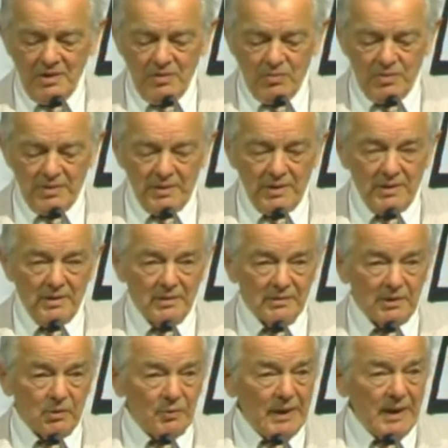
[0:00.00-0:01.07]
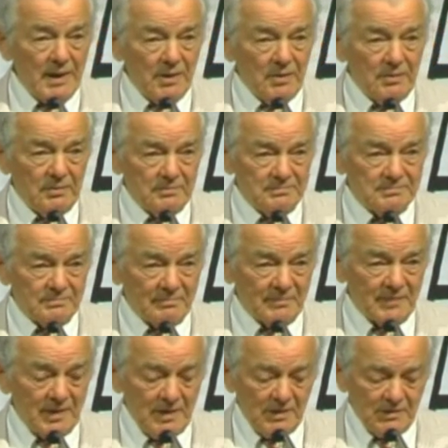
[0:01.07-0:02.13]
with a little radio,
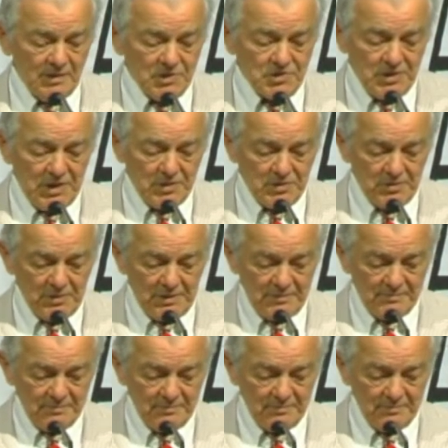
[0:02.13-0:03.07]
listening to it.